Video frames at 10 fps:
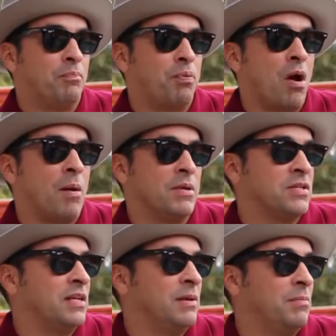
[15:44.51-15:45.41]

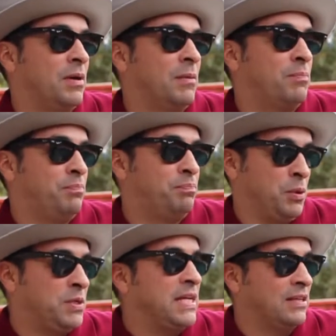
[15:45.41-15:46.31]
promised him a
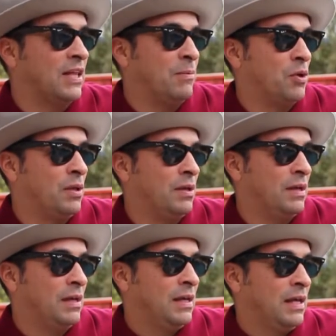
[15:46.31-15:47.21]
boutique label,
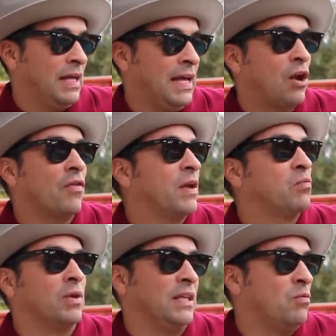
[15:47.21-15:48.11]
and all they
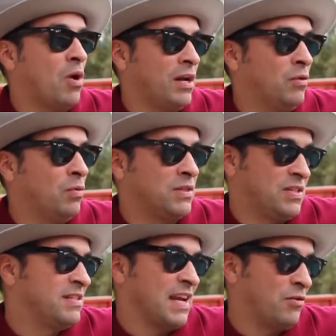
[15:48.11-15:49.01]
really wanted
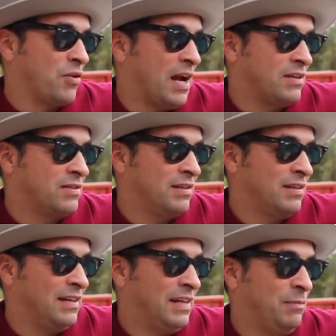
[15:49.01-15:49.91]
was the soundtracks.
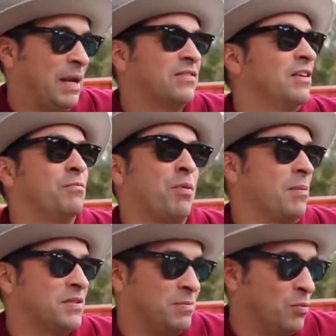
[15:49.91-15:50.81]
And basically
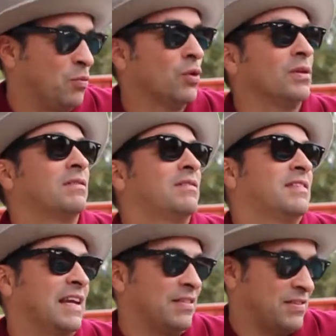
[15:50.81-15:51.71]
promised him the world
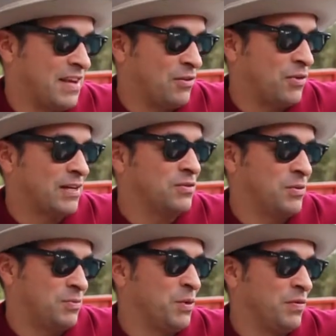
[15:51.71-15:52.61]
to get the soundtracks to
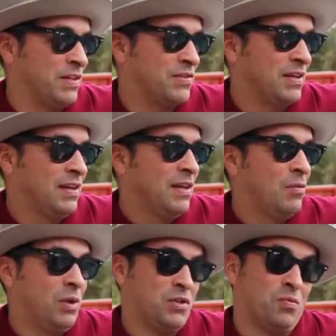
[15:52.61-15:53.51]
his movies,
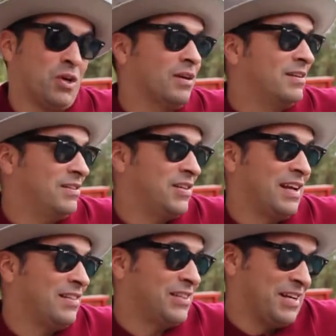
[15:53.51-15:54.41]
which worked because they
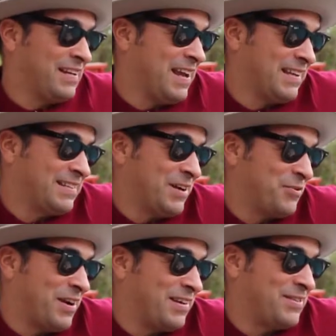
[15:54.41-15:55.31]
got the Titanic
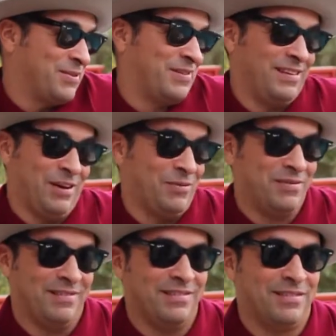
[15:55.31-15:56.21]
soundtrack. So,
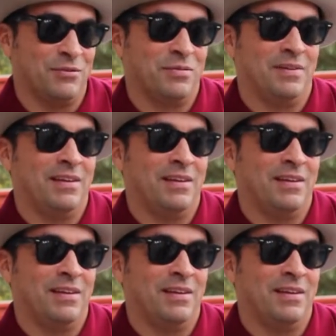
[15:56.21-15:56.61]
so